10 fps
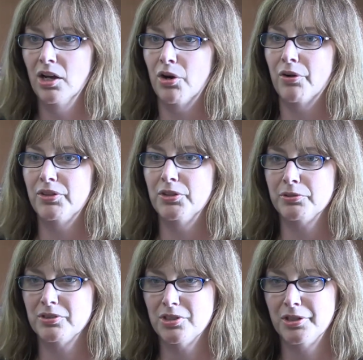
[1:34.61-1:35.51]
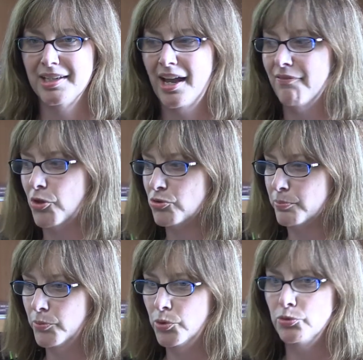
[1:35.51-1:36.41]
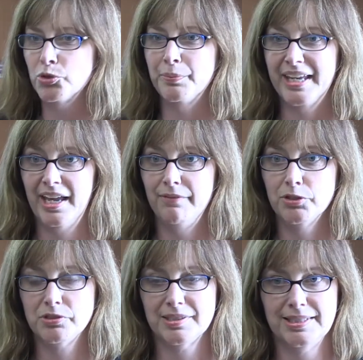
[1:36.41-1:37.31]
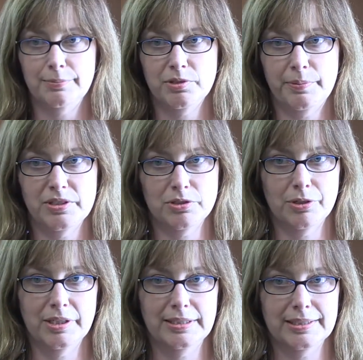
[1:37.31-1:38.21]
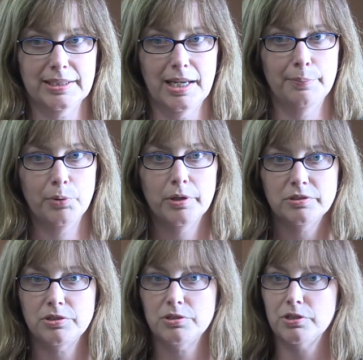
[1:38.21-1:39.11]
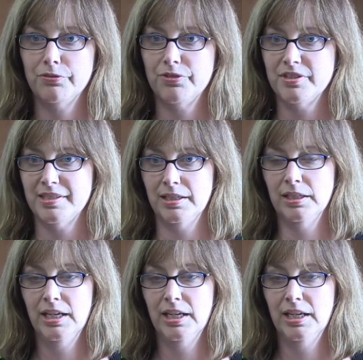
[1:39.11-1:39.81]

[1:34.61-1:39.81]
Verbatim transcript: or you're starting to have those moods or behaviors that seem to be starting to kind of boil to the surface and